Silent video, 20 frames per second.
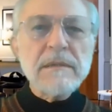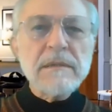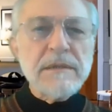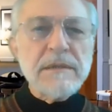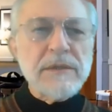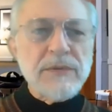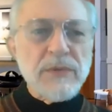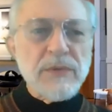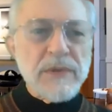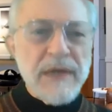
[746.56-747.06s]

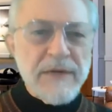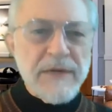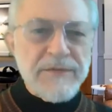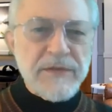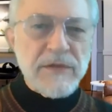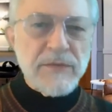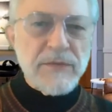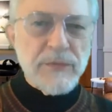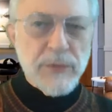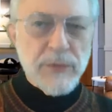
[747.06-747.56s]
You left
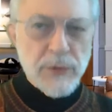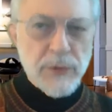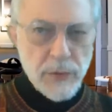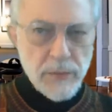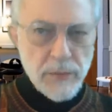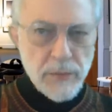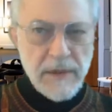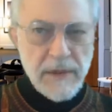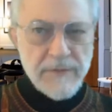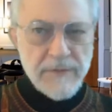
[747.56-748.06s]
the
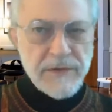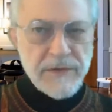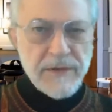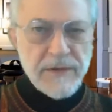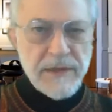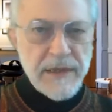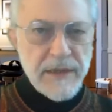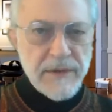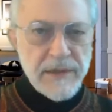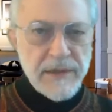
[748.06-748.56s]
room after
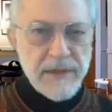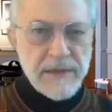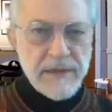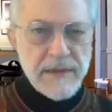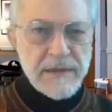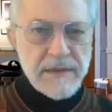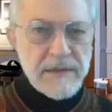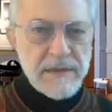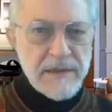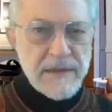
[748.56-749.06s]
hearing
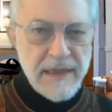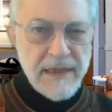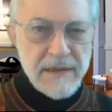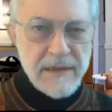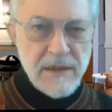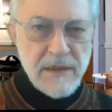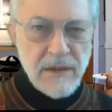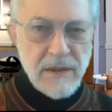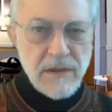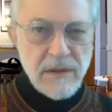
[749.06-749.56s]
that
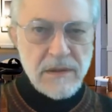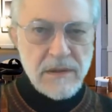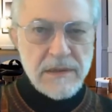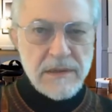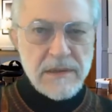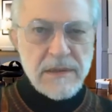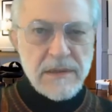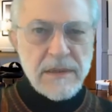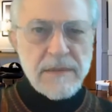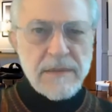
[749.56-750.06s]
call,
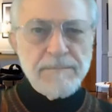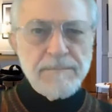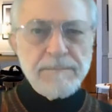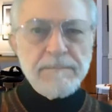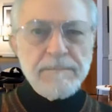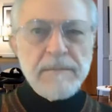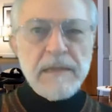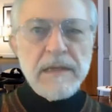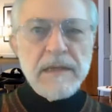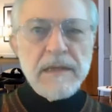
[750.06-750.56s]

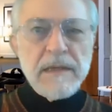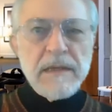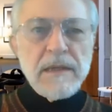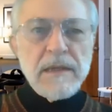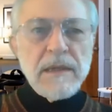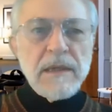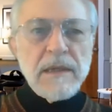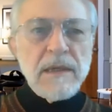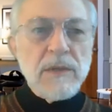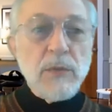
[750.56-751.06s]

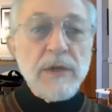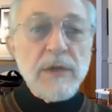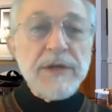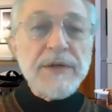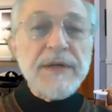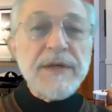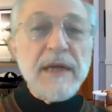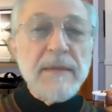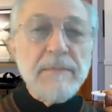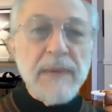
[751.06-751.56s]
and when you
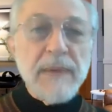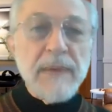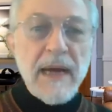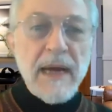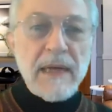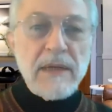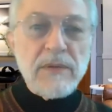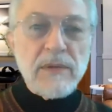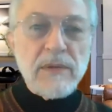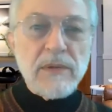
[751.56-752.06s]
came
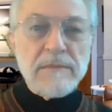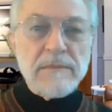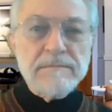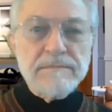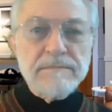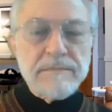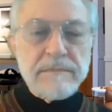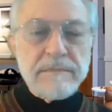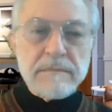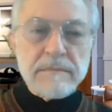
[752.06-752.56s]
back, well,
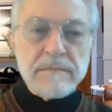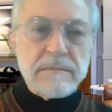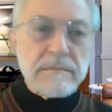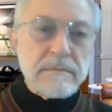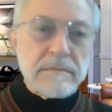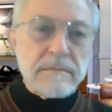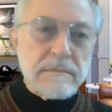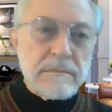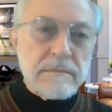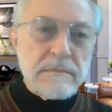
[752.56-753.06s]

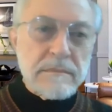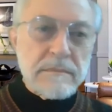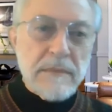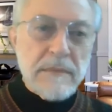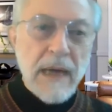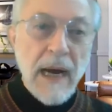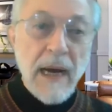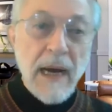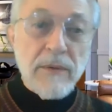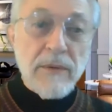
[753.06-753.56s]

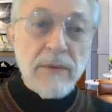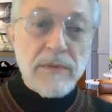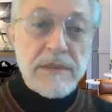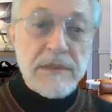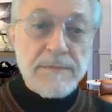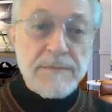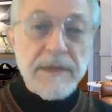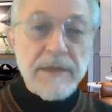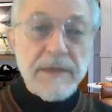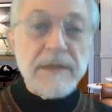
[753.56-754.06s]
I was
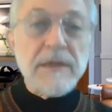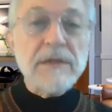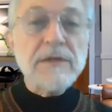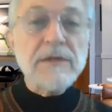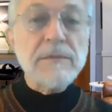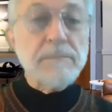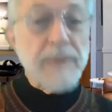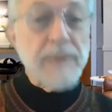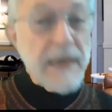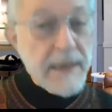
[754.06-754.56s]
speaking
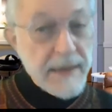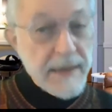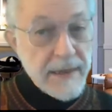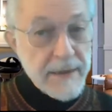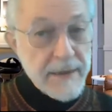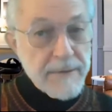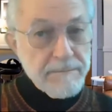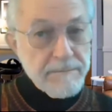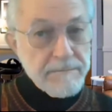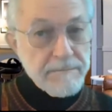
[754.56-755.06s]
to Penny.